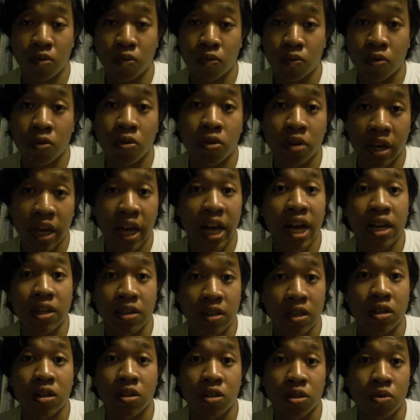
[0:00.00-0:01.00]
Roy has
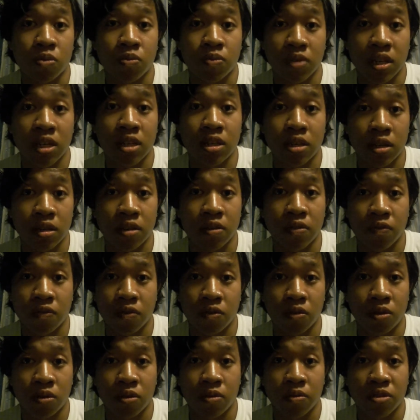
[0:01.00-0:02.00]
another reason
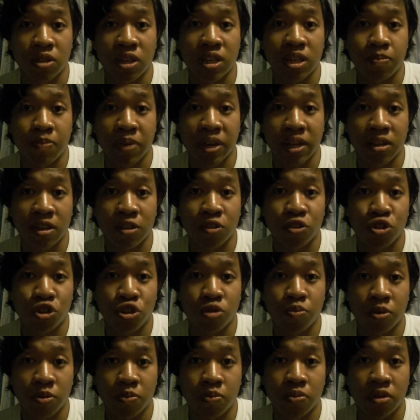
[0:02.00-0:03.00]
for suspecting
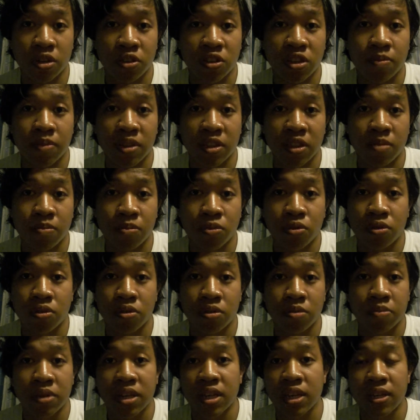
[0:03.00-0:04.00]
Superboy to be the
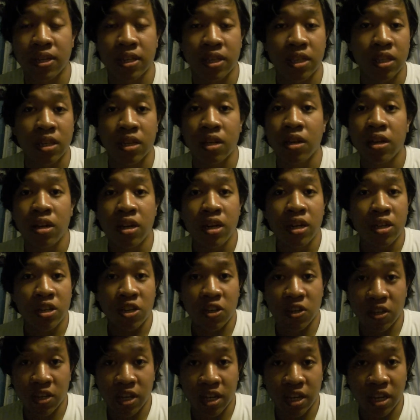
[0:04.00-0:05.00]
mole, because
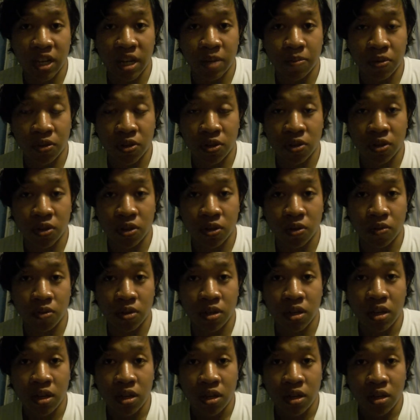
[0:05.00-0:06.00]
just like in episode
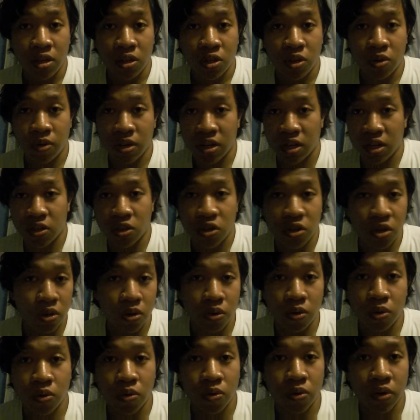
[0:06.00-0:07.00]

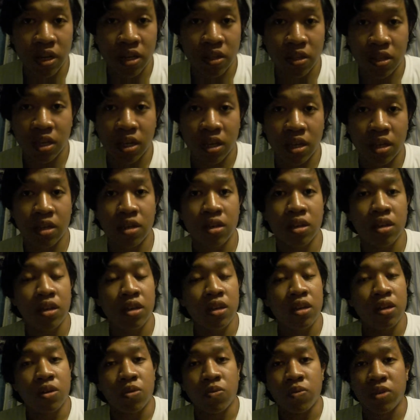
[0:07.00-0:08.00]
22, I think,
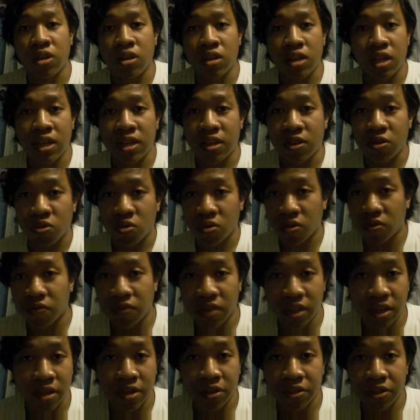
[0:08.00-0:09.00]
it is
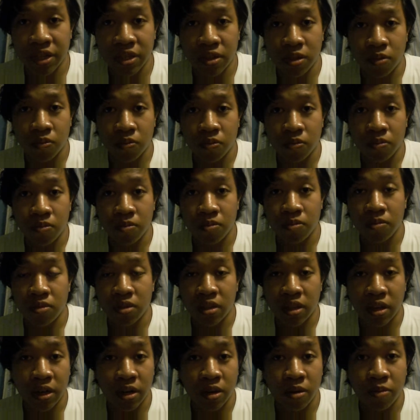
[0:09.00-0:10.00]
revealed that
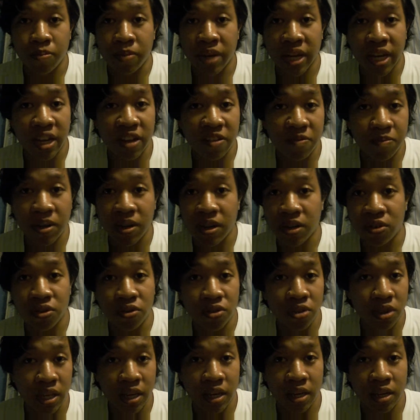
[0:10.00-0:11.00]
there may have been other
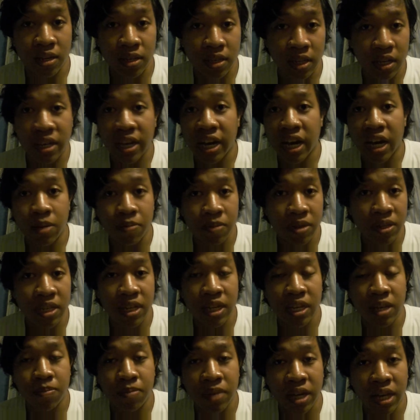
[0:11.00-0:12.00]
things that Cadmus
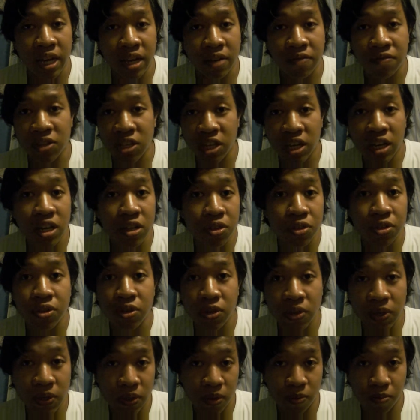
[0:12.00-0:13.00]
may have done
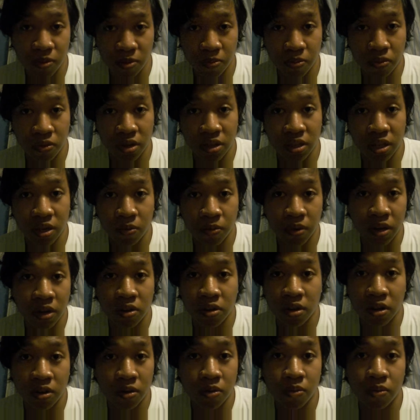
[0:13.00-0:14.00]
to Superboy that we are
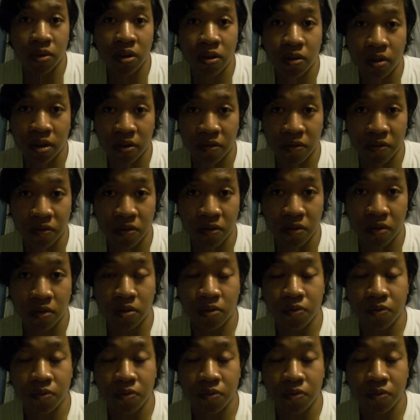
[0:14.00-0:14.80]
not aware of.